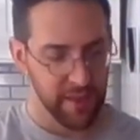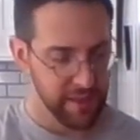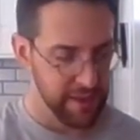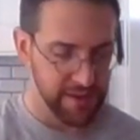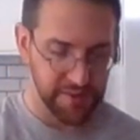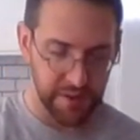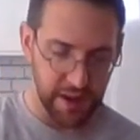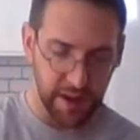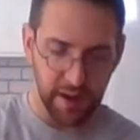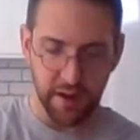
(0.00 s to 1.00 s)
And this one
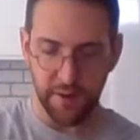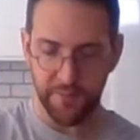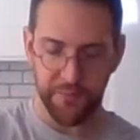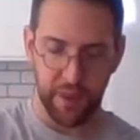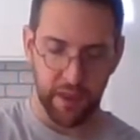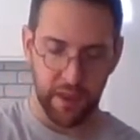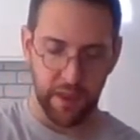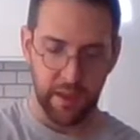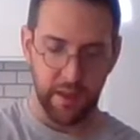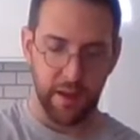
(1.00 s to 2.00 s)
here,
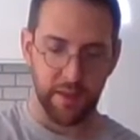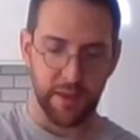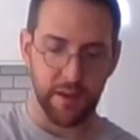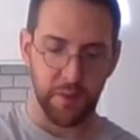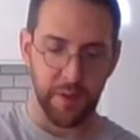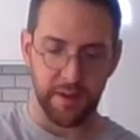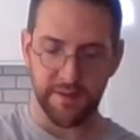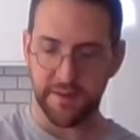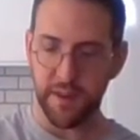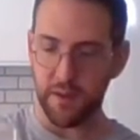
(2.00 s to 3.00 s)
a little bit
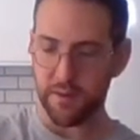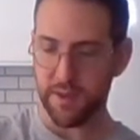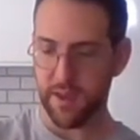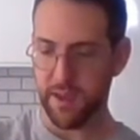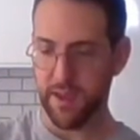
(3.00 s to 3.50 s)
of salt.